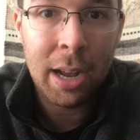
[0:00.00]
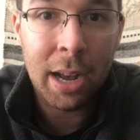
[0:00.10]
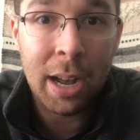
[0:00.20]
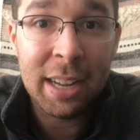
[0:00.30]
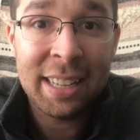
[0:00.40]

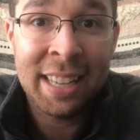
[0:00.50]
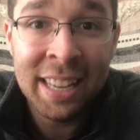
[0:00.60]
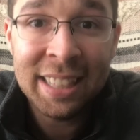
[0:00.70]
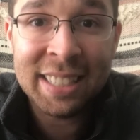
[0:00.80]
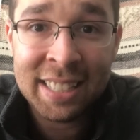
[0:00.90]

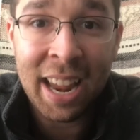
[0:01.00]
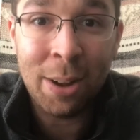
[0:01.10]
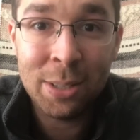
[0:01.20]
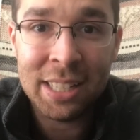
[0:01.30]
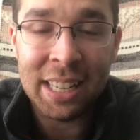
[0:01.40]

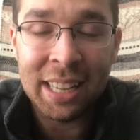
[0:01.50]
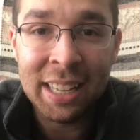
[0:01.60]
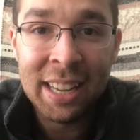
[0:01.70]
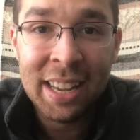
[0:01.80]
Kieliskowski